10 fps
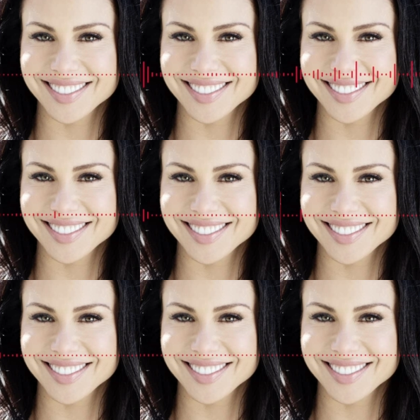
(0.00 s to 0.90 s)
but
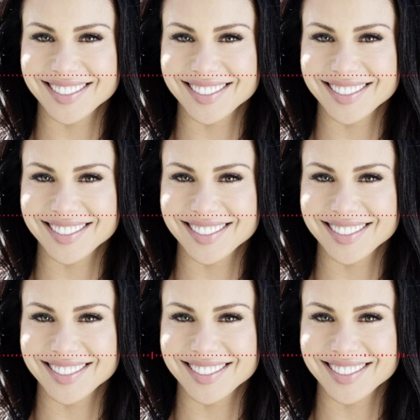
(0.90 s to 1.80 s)
actually if
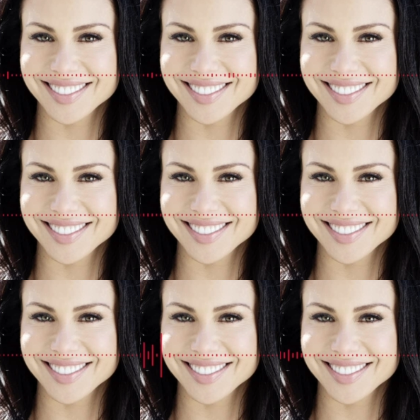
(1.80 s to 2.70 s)
you
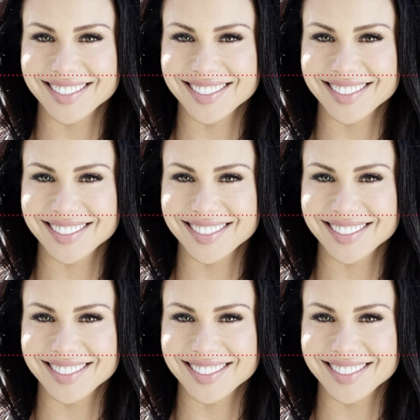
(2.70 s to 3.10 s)
reduce it,